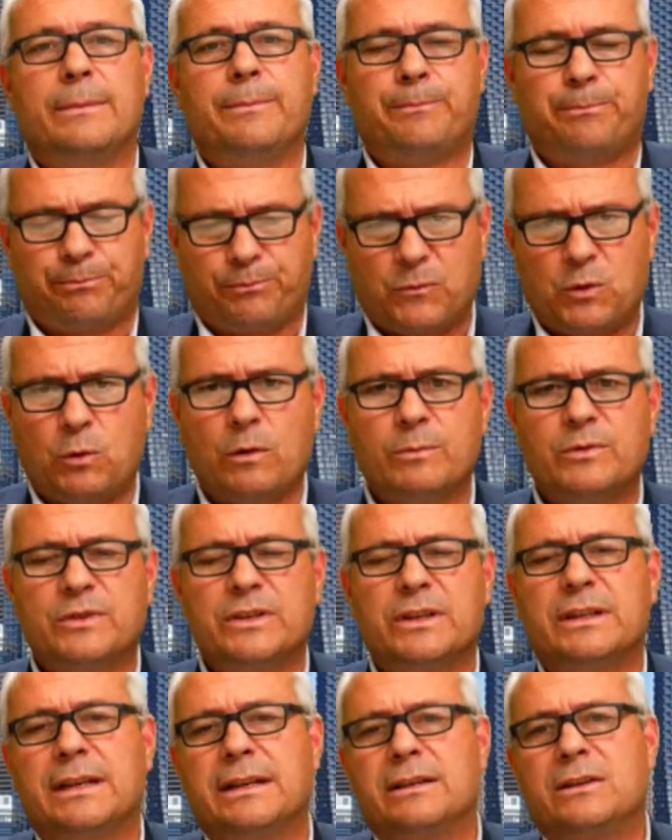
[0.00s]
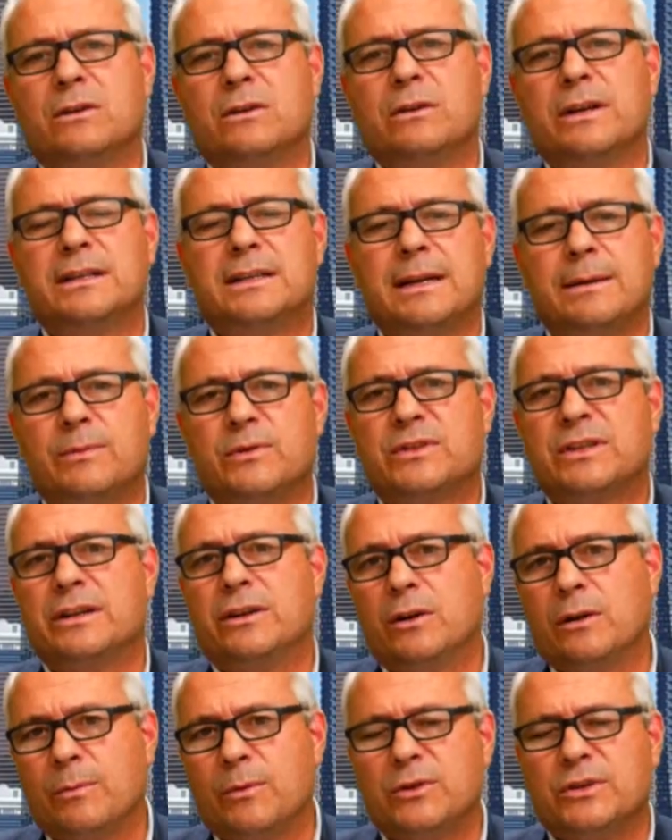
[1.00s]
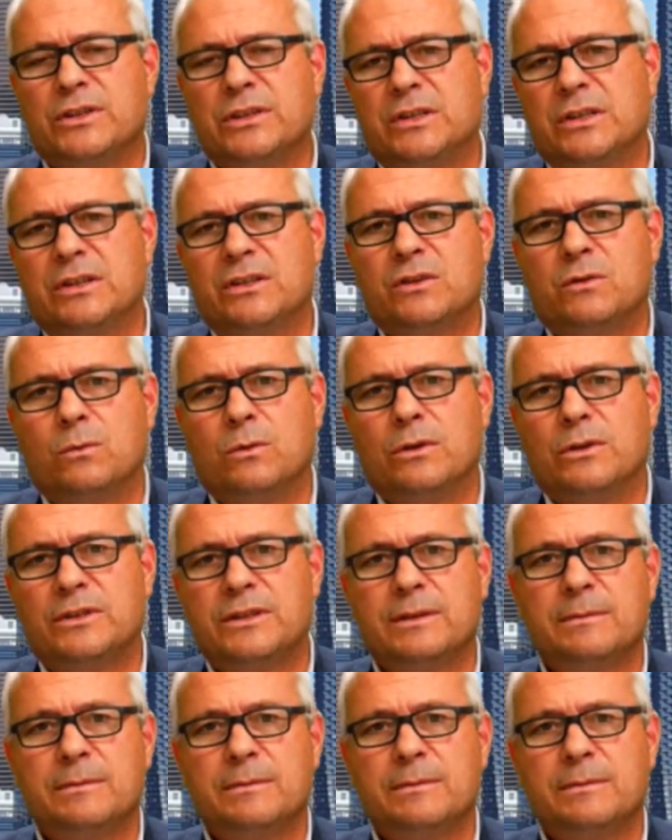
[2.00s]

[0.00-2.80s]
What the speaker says: groups that they donate 10% of your purchases towards.